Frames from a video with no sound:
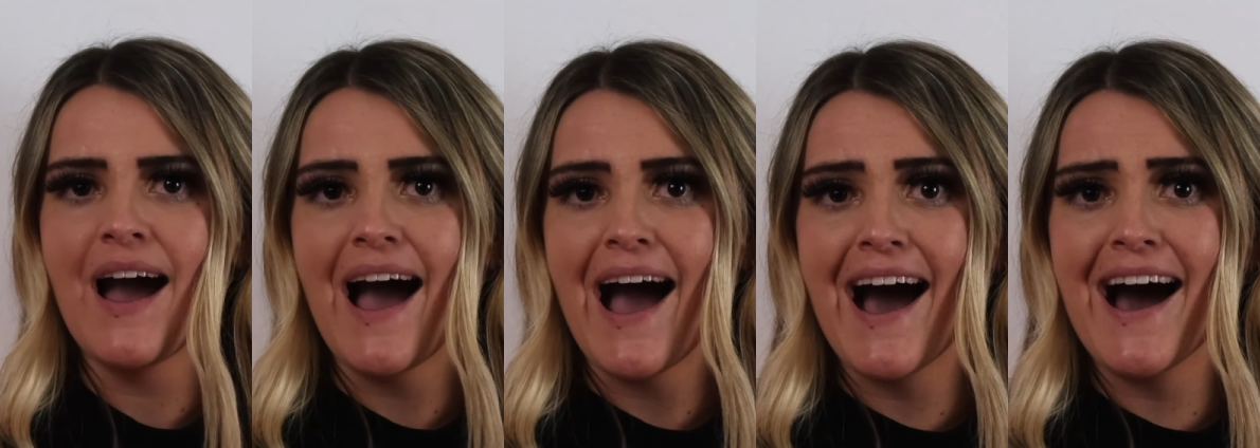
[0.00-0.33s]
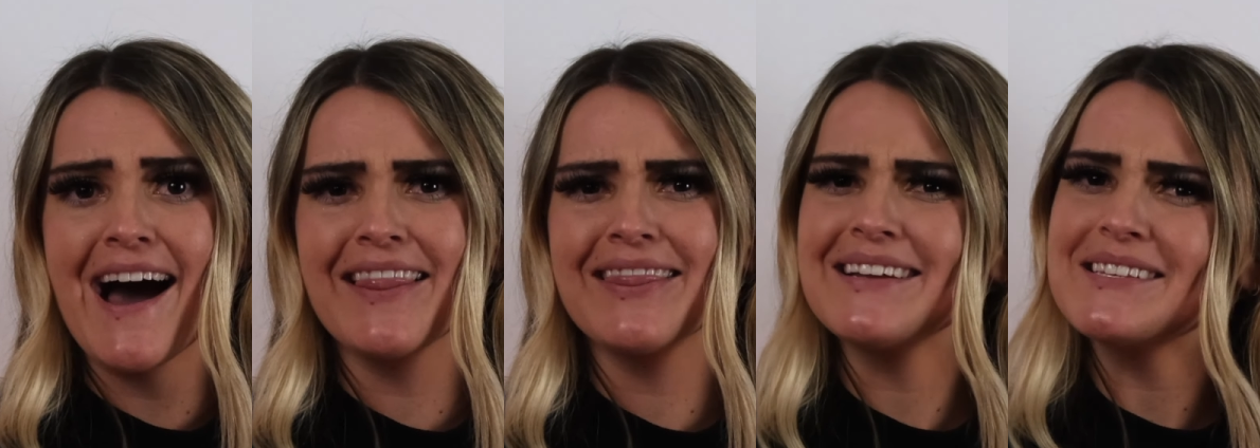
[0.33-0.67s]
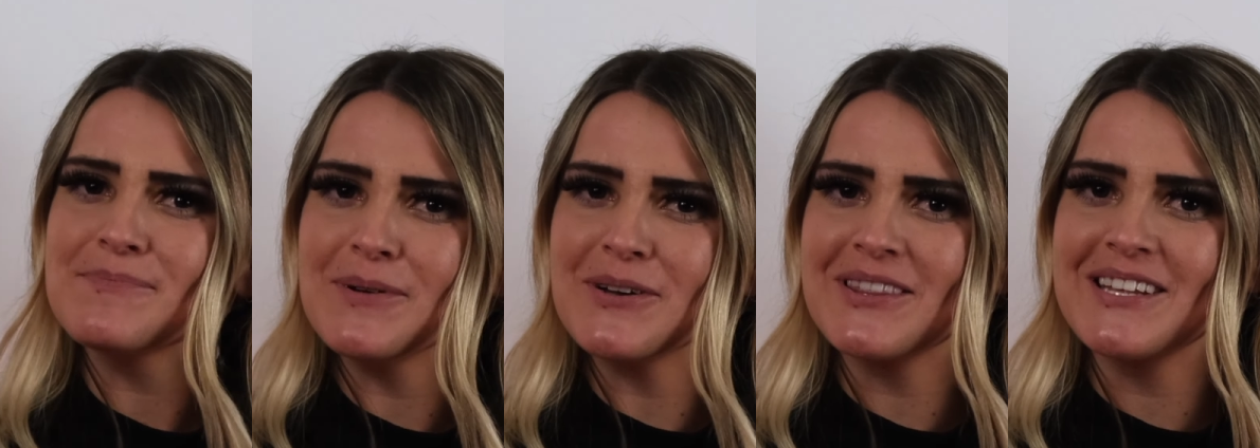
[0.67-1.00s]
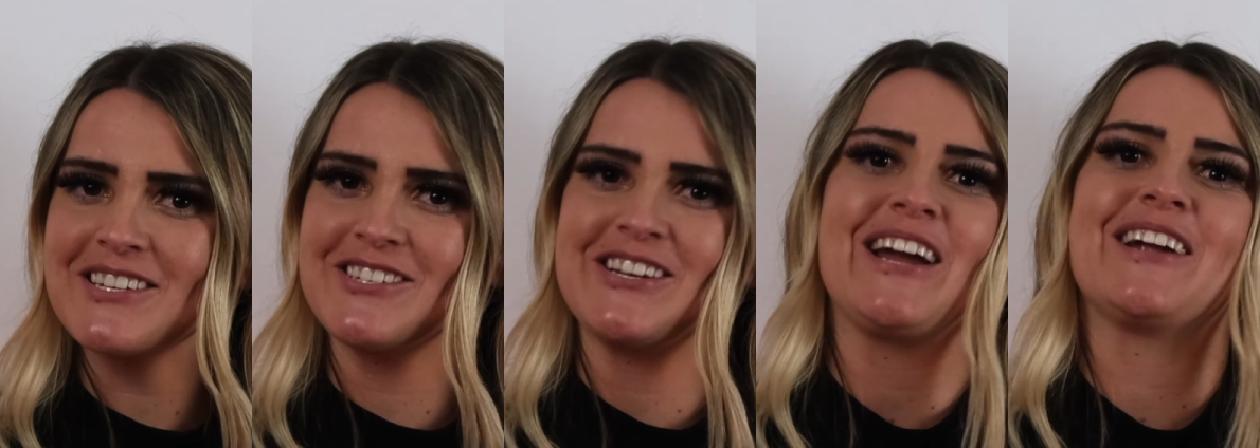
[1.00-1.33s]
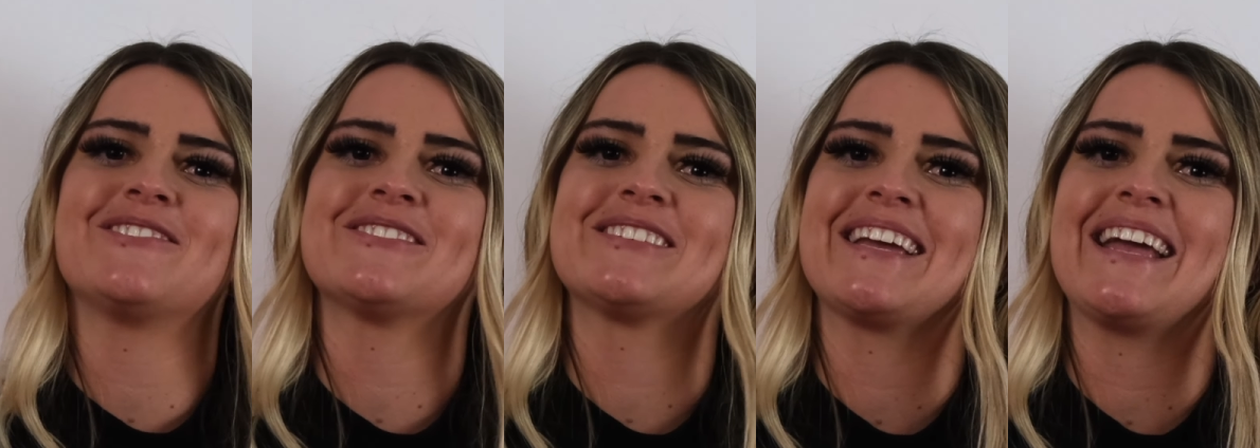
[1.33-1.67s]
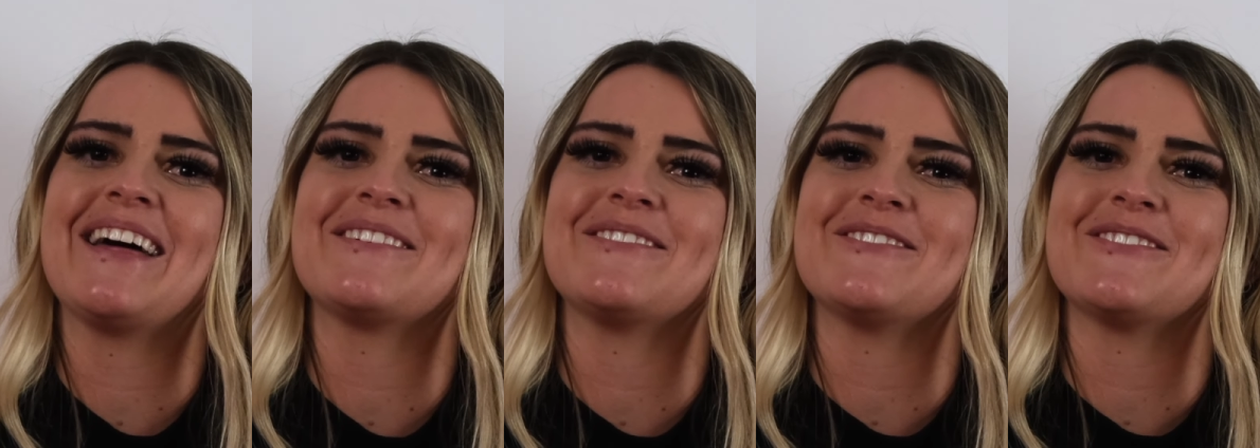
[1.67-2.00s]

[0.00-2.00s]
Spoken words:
Let's build this channel together.